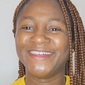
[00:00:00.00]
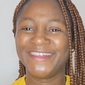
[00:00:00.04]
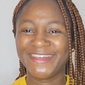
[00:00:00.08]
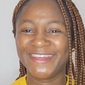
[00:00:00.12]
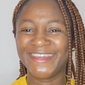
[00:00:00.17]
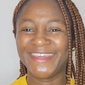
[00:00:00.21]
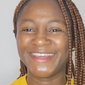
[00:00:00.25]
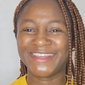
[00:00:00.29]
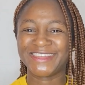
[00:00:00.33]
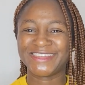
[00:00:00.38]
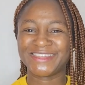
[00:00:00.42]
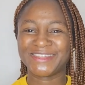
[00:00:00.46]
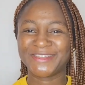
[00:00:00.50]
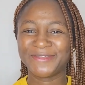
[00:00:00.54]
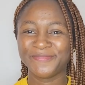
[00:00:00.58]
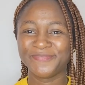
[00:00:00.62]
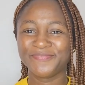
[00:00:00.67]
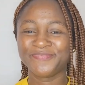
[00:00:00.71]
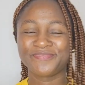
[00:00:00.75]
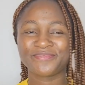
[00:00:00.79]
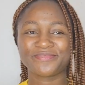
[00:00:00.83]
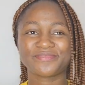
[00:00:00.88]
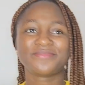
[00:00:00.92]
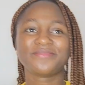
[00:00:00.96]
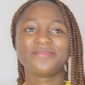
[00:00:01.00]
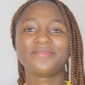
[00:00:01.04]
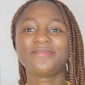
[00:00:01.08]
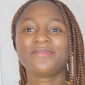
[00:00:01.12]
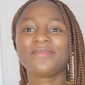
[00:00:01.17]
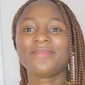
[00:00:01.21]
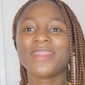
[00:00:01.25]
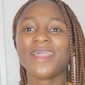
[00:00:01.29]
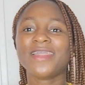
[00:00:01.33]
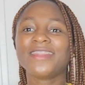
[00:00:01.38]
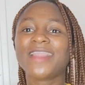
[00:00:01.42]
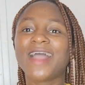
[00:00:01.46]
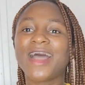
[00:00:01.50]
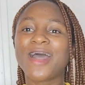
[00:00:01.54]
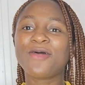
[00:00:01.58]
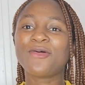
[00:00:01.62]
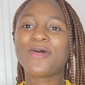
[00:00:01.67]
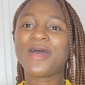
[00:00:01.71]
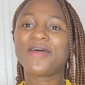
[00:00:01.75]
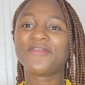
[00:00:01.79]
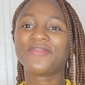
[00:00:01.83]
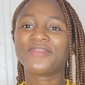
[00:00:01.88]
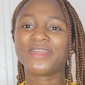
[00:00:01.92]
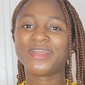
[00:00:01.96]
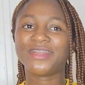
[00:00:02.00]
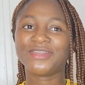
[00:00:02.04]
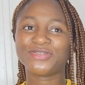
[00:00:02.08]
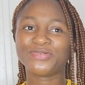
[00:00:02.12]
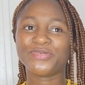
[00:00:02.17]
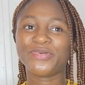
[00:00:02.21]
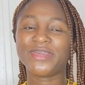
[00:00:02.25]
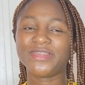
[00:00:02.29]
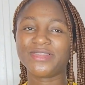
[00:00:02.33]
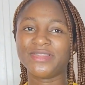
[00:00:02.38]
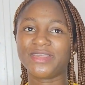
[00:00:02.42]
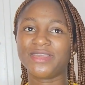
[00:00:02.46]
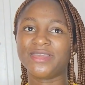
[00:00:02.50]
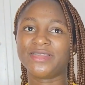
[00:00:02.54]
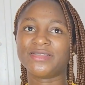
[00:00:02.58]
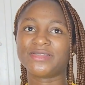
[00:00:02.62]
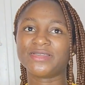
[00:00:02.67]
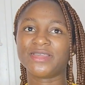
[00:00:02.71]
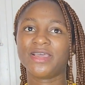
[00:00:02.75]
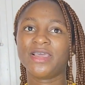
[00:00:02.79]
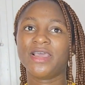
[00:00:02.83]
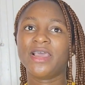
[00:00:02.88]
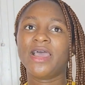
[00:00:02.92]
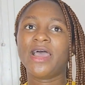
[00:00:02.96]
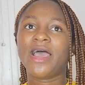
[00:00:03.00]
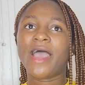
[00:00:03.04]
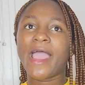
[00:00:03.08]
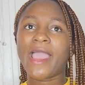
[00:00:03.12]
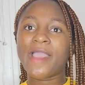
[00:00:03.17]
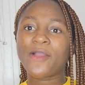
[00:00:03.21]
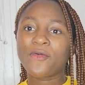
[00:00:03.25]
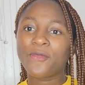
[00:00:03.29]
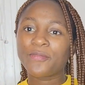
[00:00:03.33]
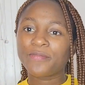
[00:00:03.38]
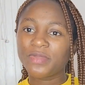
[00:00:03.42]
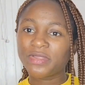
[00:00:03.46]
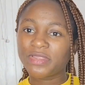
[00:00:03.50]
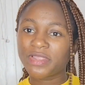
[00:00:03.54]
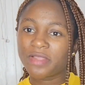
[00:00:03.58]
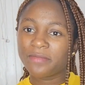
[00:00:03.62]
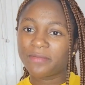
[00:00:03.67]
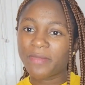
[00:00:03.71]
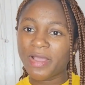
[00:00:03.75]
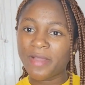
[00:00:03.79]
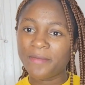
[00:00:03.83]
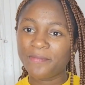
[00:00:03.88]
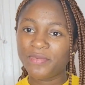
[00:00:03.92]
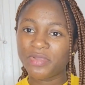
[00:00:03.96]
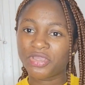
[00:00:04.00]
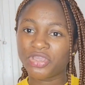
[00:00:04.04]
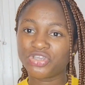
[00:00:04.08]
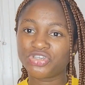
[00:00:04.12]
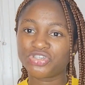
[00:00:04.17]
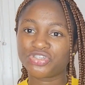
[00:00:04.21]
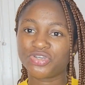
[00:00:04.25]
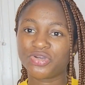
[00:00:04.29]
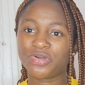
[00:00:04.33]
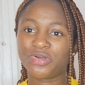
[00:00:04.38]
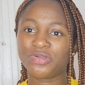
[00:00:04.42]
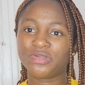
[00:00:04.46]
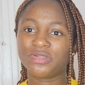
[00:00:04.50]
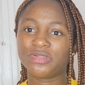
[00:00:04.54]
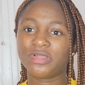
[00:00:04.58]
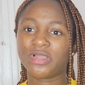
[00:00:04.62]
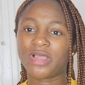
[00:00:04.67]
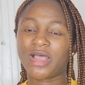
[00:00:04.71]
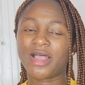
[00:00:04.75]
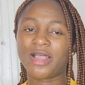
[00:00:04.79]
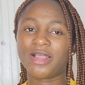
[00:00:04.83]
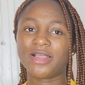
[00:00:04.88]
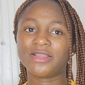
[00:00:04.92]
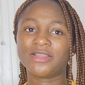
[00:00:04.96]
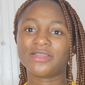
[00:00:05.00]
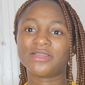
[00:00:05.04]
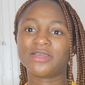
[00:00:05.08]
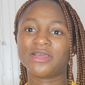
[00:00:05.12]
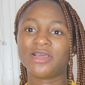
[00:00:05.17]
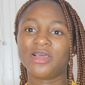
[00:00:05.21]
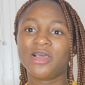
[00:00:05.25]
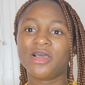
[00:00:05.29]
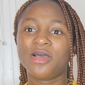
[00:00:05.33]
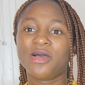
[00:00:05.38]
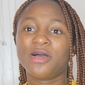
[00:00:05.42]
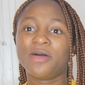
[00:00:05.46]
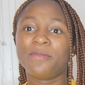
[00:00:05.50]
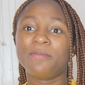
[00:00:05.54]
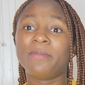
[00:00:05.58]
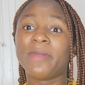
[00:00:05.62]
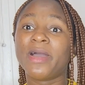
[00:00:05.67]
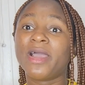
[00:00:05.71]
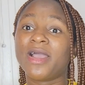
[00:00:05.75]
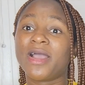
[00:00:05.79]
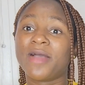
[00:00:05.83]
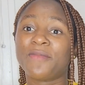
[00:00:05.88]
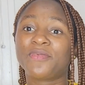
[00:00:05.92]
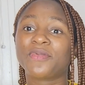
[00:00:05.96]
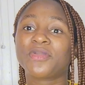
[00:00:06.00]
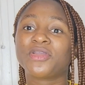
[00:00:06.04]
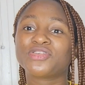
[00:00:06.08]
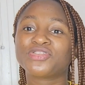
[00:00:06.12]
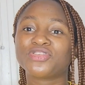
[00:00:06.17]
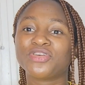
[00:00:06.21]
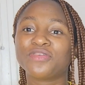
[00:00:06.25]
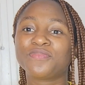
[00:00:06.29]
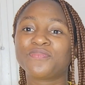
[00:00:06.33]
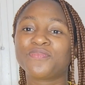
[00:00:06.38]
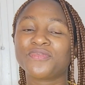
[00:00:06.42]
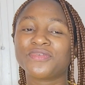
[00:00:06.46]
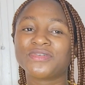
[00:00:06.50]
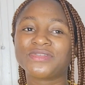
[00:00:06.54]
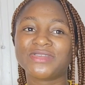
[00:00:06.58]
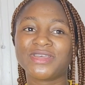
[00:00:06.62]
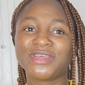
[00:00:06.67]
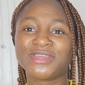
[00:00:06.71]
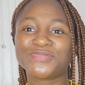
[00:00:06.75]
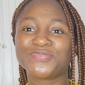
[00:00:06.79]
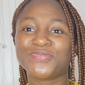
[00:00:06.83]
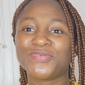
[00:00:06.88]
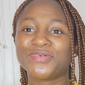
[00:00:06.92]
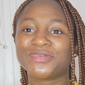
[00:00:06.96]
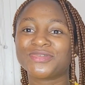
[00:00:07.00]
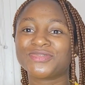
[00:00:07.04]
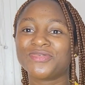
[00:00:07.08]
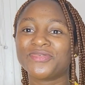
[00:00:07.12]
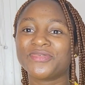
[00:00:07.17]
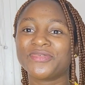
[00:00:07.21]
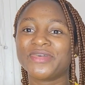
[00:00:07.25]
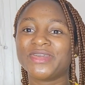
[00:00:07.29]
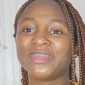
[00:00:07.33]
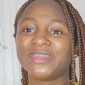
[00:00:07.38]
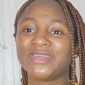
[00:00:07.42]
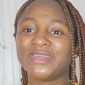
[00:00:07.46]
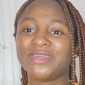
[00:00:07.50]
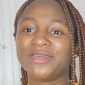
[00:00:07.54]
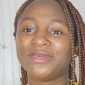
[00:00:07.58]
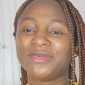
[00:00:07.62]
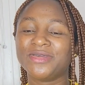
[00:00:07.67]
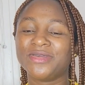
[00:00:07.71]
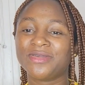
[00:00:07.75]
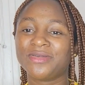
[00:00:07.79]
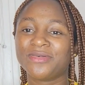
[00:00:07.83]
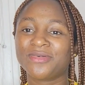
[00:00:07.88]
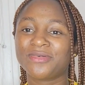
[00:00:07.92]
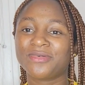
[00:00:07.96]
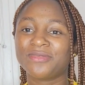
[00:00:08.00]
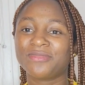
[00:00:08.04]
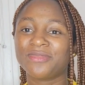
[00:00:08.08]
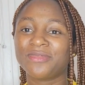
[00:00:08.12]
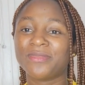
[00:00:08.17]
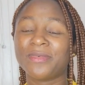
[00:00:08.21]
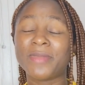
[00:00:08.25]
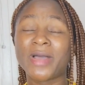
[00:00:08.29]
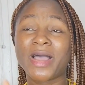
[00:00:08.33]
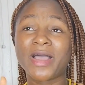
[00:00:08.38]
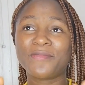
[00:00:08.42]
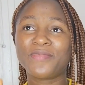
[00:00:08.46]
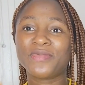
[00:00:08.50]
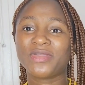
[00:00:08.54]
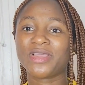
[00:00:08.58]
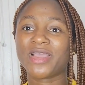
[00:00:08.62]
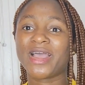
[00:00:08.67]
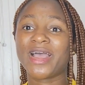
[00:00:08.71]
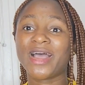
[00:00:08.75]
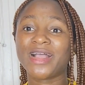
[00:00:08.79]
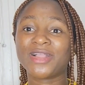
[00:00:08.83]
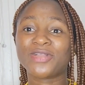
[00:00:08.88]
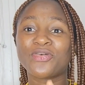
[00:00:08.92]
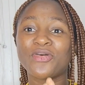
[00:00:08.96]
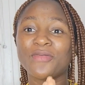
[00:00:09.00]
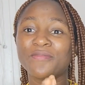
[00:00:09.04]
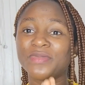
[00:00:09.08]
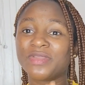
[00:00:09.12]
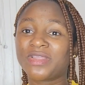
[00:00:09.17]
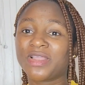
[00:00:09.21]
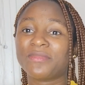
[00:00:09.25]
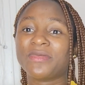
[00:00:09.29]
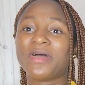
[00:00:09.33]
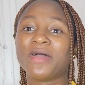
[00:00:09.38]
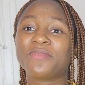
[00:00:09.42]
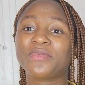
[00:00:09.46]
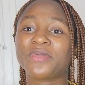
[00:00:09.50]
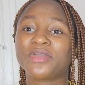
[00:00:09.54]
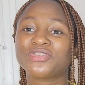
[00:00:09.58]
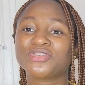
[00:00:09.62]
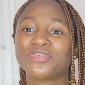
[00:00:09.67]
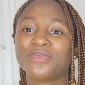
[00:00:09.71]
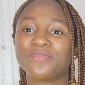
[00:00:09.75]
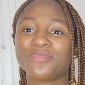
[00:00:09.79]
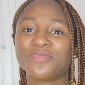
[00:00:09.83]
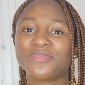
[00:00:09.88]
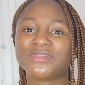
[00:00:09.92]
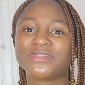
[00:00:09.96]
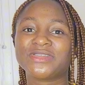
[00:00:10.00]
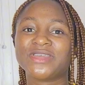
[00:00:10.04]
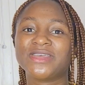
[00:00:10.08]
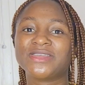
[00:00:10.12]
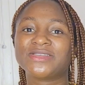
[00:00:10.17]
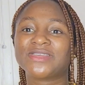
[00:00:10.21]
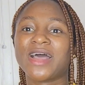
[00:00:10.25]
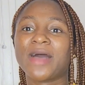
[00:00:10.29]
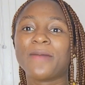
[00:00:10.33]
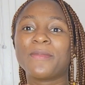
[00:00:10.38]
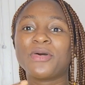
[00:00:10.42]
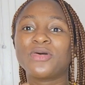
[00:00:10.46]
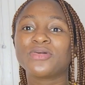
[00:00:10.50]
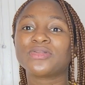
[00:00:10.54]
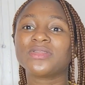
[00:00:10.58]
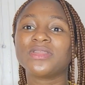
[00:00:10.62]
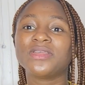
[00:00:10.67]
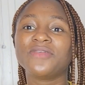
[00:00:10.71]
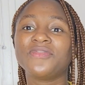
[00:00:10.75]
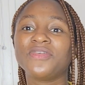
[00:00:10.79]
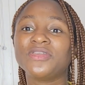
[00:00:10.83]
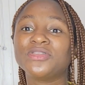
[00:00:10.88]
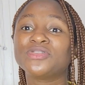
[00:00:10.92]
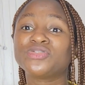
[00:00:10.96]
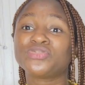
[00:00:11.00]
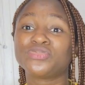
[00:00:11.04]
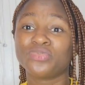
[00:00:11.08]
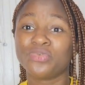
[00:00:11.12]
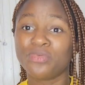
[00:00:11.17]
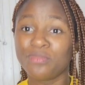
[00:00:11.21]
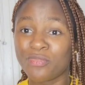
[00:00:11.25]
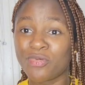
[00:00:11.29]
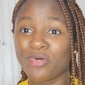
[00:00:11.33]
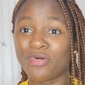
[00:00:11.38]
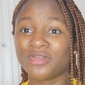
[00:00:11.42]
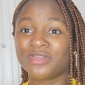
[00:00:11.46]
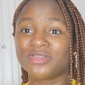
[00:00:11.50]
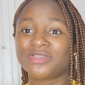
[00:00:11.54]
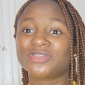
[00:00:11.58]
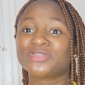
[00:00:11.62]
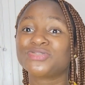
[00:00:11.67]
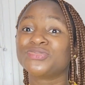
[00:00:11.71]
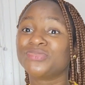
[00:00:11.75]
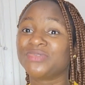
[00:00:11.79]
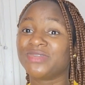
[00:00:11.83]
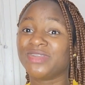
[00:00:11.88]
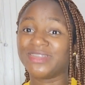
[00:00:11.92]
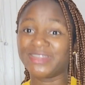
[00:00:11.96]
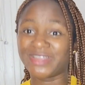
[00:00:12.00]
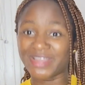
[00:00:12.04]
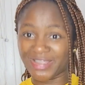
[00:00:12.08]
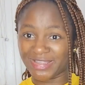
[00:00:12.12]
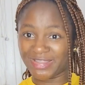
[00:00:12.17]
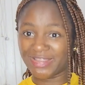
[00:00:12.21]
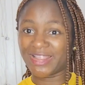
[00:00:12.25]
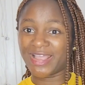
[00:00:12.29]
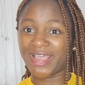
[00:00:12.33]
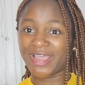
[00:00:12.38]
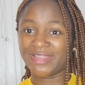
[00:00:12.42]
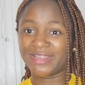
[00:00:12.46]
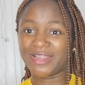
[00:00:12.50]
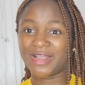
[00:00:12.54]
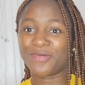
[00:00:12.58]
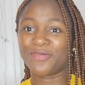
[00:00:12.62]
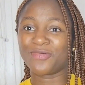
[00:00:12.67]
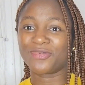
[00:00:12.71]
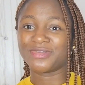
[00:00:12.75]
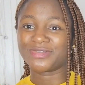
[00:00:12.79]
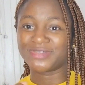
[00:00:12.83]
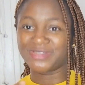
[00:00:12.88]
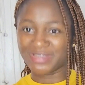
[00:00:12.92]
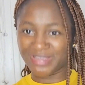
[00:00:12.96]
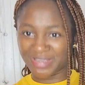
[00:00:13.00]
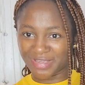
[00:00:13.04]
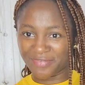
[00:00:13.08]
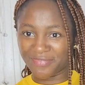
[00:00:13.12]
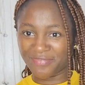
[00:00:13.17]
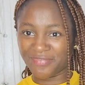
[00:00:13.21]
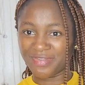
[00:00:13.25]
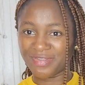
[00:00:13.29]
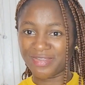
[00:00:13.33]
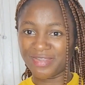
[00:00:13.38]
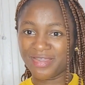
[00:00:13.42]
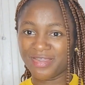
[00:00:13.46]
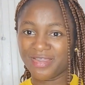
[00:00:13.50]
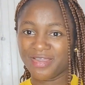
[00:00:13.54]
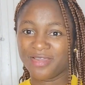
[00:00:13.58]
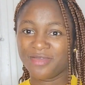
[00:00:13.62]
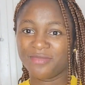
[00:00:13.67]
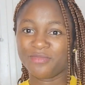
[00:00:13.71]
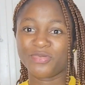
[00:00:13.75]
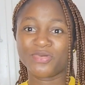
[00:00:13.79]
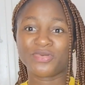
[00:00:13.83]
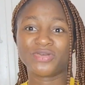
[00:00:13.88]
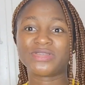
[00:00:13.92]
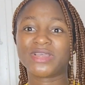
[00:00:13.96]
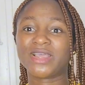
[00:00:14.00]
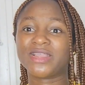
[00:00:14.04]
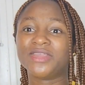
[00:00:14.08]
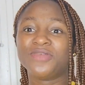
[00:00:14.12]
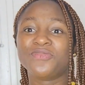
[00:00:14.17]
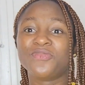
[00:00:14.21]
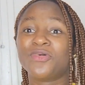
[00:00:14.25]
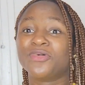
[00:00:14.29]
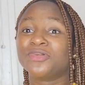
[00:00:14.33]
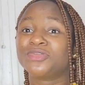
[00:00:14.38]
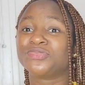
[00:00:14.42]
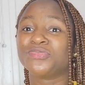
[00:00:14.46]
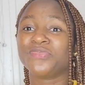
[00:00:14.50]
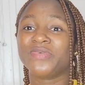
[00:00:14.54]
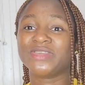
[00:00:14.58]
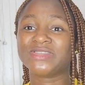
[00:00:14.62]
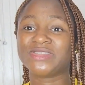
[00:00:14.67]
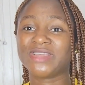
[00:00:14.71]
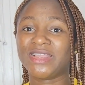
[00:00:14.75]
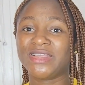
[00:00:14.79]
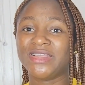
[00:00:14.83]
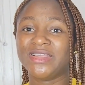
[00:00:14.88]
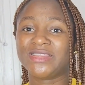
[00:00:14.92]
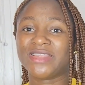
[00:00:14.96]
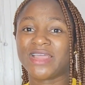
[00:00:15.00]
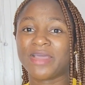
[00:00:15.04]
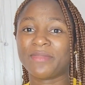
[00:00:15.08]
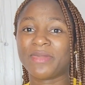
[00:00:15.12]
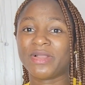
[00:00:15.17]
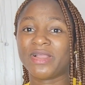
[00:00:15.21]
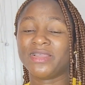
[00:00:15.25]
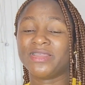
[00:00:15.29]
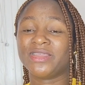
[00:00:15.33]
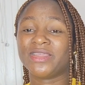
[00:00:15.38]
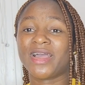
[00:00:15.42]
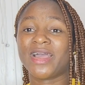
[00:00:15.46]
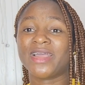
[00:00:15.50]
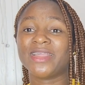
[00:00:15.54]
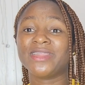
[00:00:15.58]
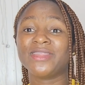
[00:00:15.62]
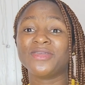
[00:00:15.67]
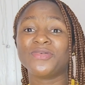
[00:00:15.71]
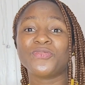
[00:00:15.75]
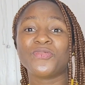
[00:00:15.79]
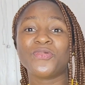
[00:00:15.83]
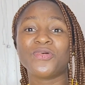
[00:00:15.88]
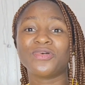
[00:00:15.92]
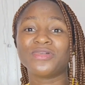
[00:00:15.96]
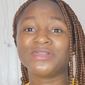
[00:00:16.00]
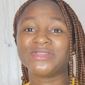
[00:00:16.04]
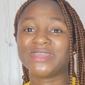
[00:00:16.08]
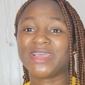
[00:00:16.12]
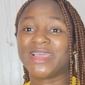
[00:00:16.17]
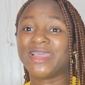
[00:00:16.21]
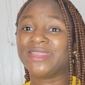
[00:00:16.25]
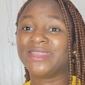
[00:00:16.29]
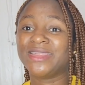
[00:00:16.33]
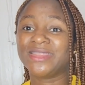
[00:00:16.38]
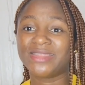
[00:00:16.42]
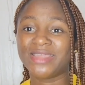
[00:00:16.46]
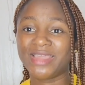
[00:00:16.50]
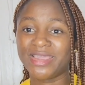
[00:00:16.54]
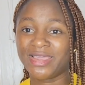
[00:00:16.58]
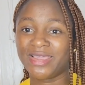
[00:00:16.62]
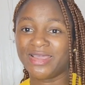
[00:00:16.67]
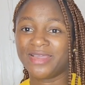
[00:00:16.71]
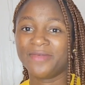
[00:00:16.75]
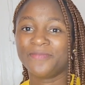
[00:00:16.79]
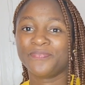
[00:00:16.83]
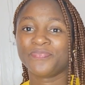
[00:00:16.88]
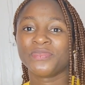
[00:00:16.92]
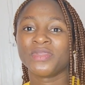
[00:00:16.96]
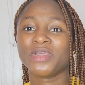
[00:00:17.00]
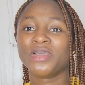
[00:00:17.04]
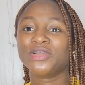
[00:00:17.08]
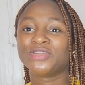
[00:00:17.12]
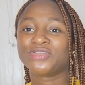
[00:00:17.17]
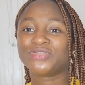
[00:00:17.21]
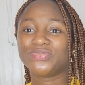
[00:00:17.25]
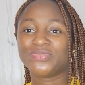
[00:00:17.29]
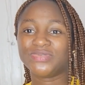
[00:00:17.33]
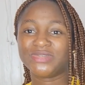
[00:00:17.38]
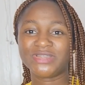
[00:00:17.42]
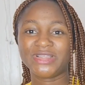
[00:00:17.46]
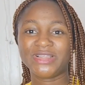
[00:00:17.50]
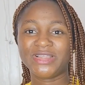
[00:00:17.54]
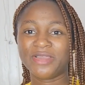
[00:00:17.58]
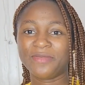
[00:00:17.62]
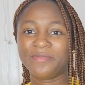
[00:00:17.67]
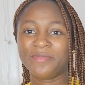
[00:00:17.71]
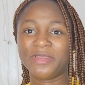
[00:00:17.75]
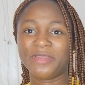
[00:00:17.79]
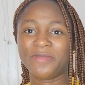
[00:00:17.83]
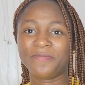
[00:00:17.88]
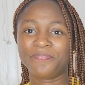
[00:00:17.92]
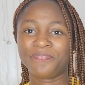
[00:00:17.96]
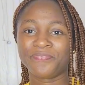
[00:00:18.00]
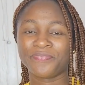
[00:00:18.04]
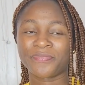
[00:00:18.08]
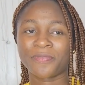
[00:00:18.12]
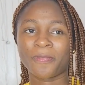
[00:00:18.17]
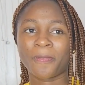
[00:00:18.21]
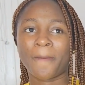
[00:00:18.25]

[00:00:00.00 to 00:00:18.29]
Yes. Now, after doing this, I completed my application, and my application process was already, I had completed my application process about even 2 months to the deadline that was given, because I didn't want to waste any time. I didn't want anything to delay me.